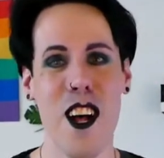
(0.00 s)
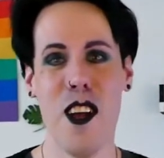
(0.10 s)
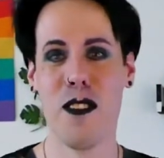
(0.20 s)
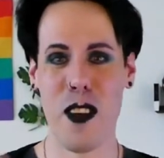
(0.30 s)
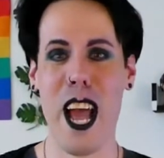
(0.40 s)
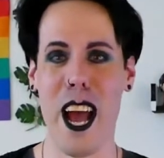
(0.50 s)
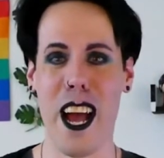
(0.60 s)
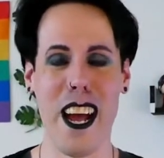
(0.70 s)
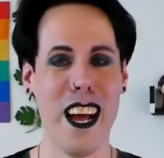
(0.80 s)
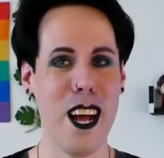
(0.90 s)
So yeah,
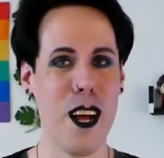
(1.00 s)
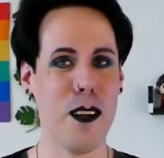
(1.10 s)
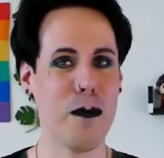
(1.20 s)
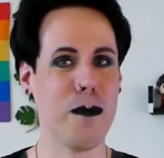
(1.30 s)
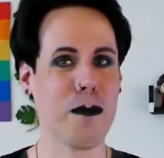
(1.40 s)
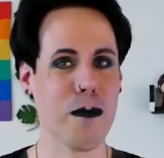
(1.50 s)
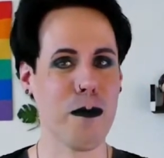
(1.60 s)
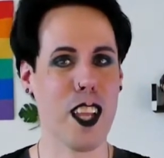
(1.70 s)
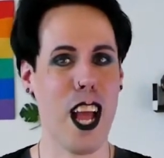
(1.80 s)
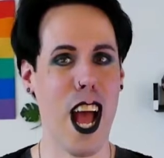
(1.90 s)

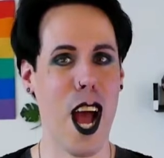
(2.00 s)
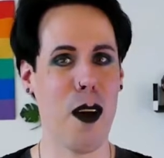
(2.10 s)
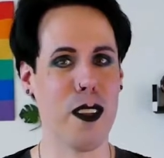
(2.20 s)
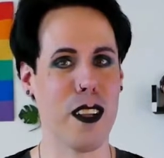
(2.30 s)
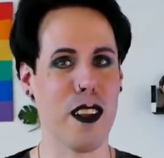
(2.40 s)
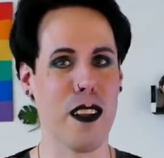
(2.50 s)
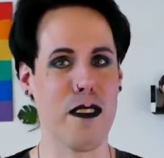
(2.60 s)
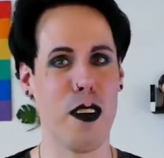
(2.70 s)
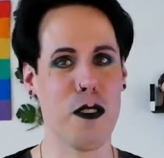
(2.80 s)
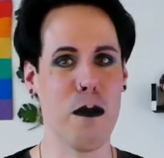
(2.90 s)
I will not
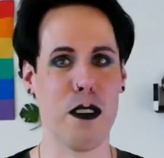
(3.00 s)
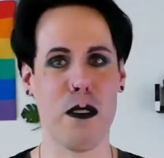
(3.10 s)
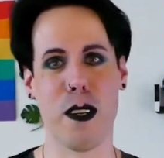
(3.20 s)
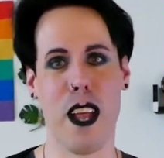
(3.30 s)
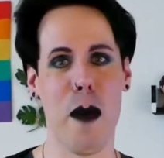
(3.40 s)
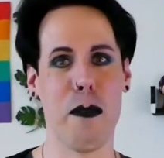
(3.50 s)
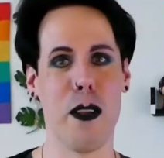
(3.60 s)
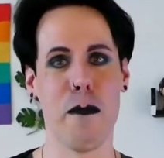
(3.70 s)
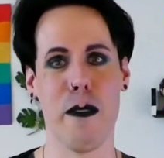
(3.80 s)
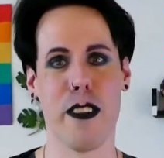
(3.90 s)
delve too much about what happened
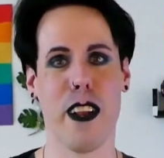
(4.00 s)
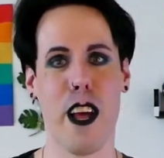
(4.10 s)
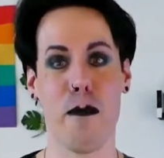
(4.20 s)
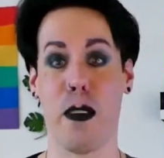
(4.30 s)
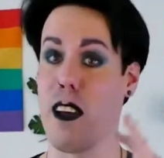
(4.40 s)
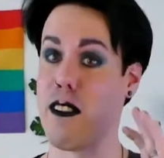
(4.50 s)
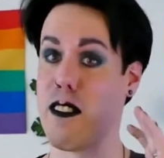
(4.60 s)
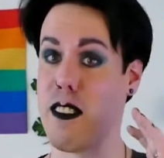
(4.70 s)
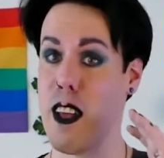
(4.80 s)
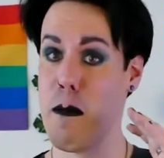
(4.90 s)
in personal life,
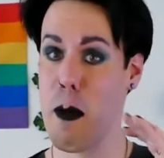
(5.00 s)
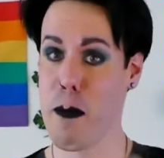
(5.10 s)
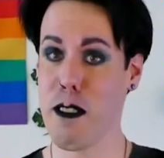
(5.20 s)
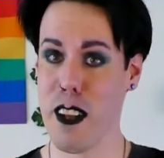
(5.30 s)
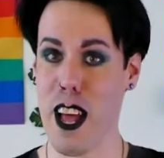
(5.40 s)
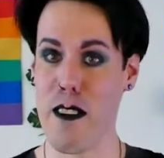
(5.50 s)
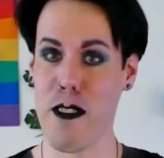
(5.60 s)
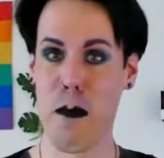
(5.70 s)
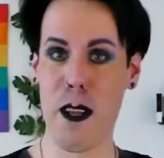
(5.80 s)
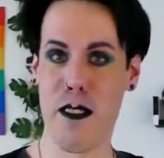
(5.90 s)
because my personal life
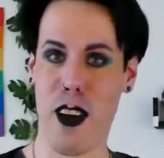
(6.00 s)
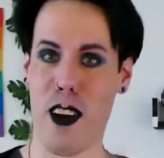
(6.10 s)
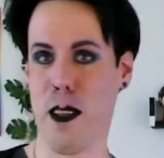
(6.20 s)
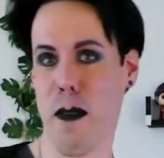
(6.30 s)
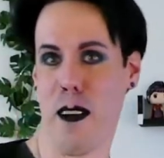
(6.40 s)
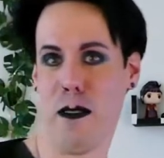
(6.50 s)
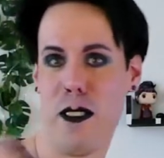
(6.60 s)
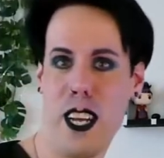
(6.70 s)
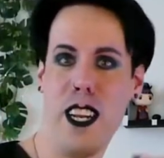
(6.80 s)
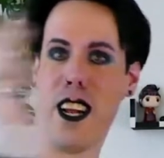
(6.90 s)
will be talked about
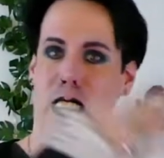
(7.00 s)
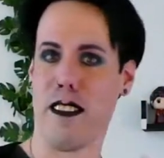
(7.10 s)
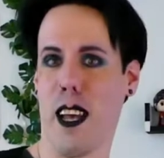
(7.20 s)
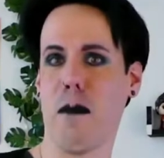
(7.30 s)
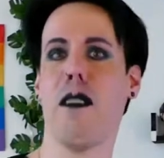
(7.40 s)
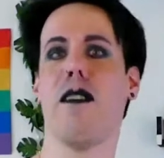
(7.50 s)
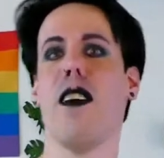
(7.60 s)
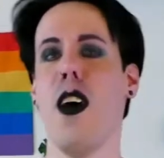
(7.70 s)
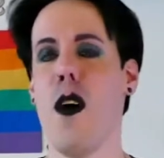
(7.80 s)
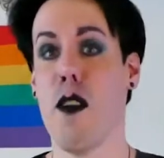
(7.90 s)
in another segment,
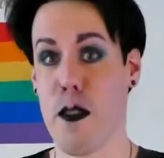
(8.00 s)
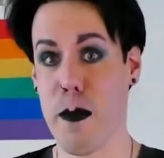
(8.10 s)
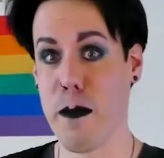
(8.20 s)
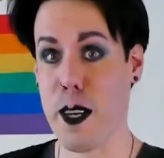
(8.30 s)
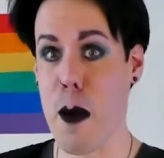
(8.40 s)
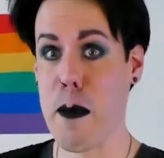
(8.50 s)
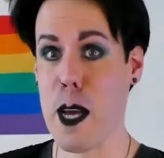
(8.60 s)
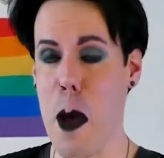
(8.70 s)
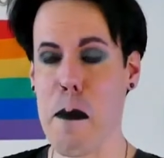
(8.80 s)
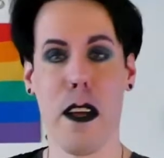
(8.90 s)
which will be coming
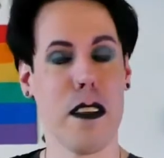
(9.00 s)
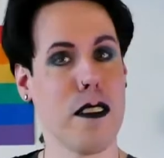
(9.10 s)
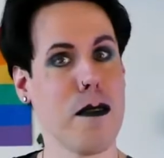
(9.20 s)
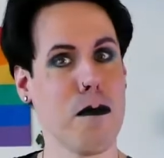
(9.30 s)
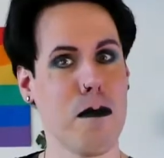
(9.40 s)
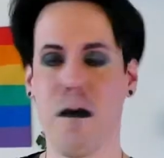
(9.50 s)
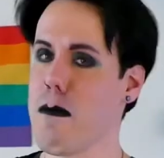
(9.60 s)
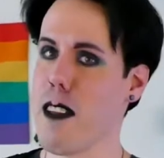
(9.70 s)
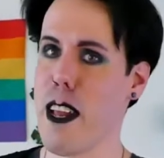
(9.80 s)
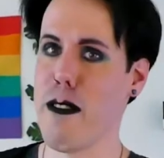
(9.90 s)
up
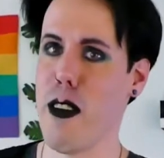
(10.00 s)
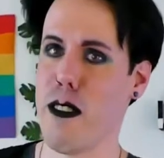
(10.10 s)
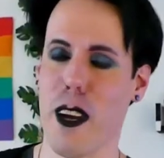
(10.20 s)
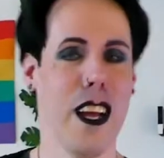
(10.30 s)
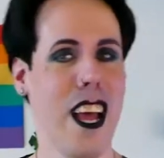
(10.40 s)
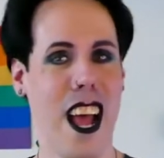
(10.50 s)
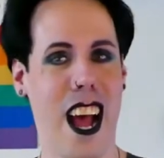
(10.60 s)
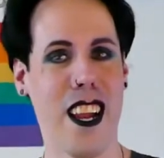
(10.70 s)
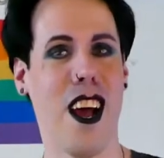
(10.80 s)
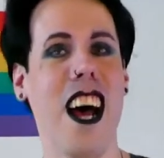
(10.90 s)
in the future.
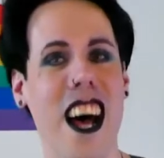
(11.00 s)
I know.